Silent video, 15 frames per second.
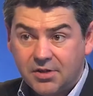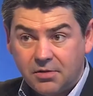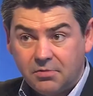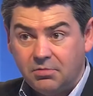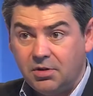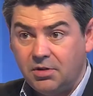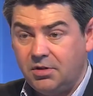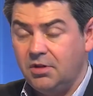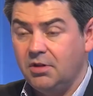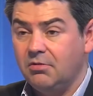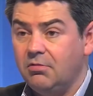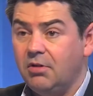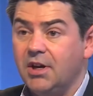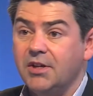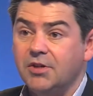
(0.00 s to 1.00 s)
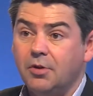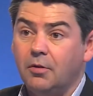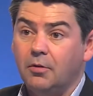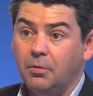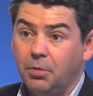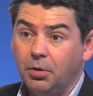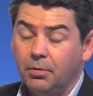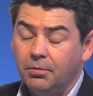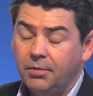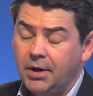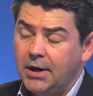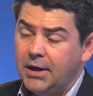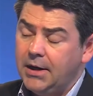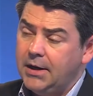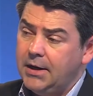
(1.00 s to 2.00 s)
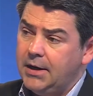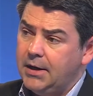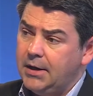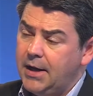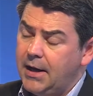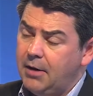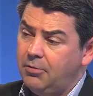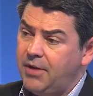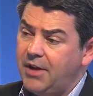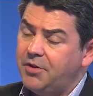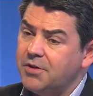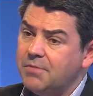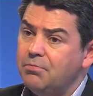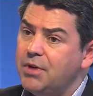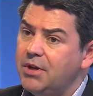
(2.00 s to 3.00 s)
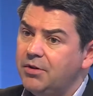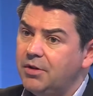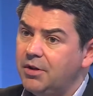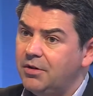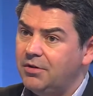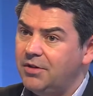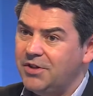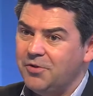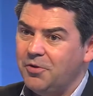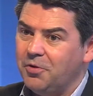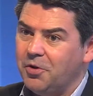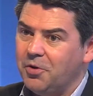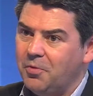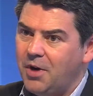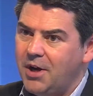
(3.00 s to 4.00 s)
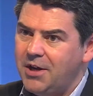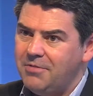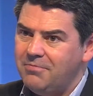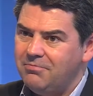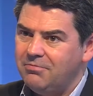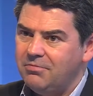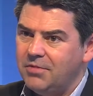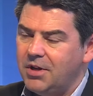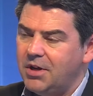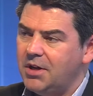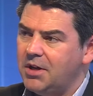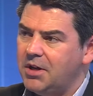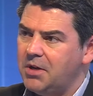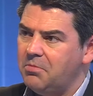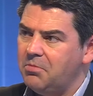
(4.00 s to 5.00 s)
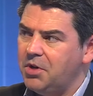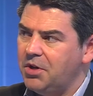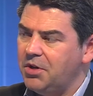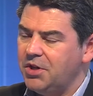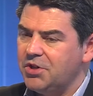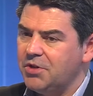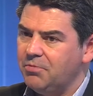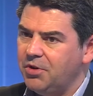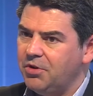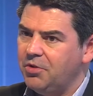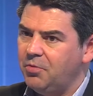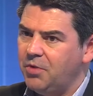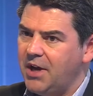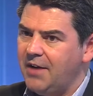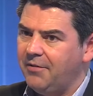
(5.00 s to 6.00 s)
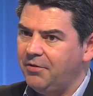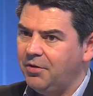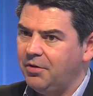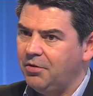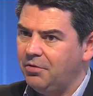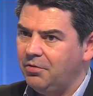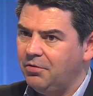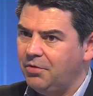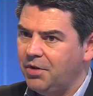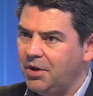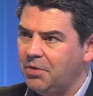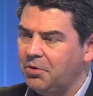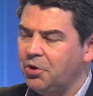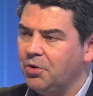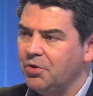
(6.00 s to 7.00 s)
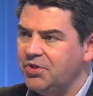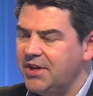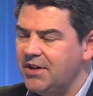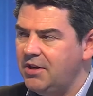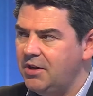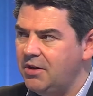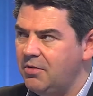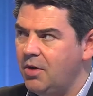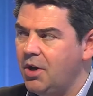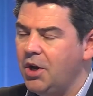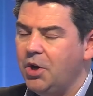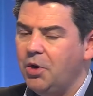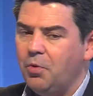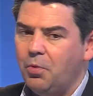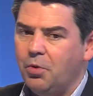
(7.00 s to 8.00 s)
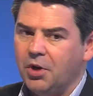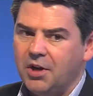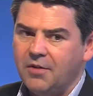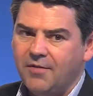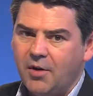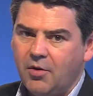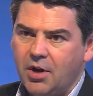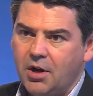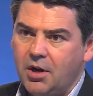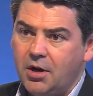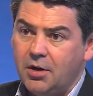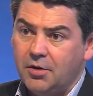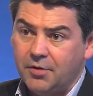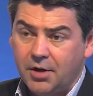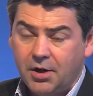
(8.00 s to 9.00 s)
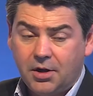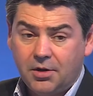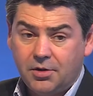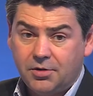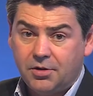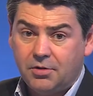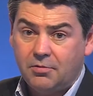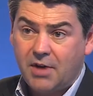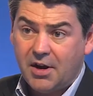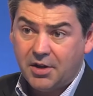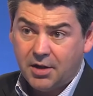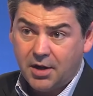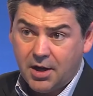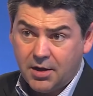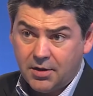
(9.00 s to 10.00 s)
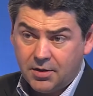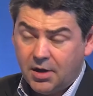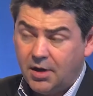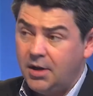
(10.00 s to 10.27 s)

that were, quite intolerable. Now, that doesn't mean that it's all gone away, and it's something that we have to continue working very hard to eradicate,